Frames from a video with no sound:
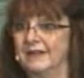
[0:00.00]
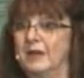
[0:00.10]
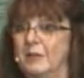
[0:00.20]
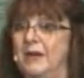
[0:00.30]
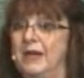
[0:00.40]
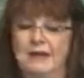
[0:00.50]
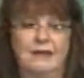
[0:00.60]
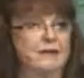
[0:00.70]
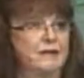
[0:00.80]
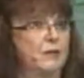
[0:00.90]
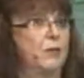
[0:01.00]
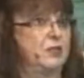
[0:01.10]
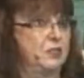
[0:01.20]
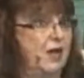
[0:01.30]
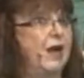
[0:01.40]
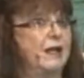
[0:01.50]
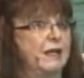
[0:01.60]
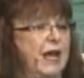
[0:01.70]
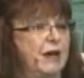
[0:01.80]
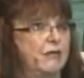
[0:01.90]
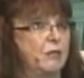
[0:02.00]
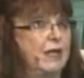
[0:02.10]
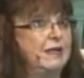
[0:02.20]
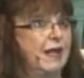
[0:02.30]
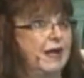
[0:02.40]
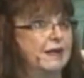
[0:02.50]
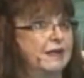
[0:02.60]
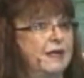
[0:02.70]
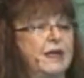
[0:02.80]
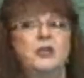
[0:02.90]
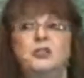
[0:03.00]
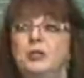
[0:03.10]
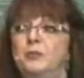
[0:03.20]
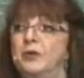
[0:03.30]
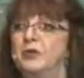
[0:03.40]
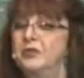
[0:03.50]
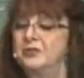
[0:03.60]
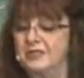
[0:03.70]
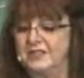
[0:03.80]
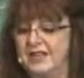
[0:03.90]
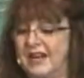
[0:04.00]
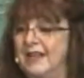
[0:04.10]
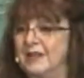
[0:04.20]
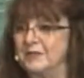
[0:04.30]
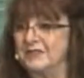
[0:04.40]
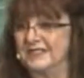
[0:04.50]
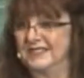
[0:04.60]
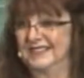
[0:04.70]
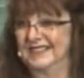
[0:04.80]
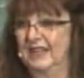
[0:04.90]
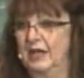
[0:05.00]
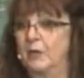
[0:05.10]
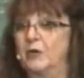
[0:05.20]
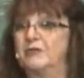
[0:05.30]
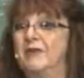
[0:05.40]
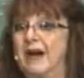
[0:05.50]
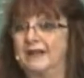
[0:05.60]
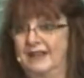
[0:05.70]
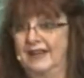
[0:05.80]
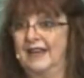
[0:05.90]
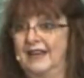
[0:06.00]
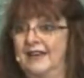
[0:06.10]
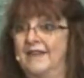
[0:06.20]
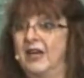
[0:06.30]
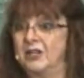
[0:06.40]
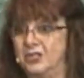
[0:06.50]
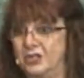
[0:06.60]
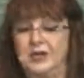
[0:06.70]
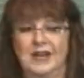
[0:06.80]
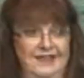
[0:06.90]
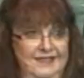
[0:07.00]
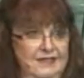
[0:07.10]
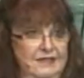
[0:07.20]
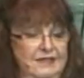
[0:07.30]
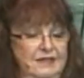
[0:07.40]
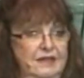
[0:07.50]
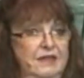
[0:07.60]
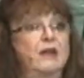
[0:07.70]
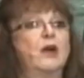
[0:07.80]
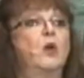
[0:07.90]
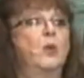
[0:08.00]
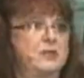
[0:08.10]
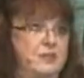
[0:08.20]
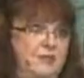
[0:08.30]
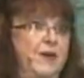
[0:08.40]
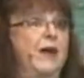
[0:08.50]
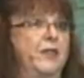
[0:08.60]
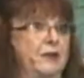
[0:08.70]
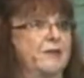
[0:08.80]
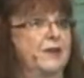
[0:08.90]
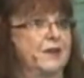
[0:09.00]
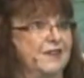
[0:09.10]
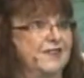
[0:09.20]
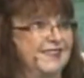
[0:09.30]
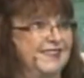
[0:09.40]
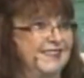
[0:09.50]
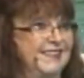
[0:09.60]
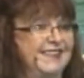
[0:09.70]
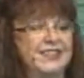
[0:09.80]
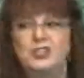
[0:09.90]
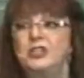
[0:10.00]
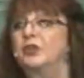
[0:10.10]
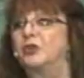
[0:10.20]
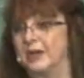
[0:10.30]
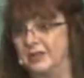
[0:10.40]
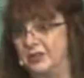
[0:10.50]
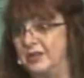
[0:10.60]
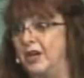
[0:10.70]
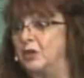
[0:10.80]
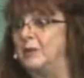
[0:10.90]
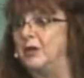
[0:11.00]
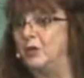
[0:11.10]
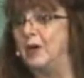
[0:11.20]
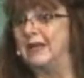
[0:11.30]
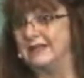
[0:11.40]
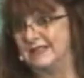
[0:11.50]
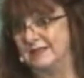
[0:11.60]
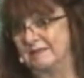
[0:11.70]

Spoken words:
being with child out of wedlock, she produced these items which validated that Judah was the father of her children, turned out to be twins.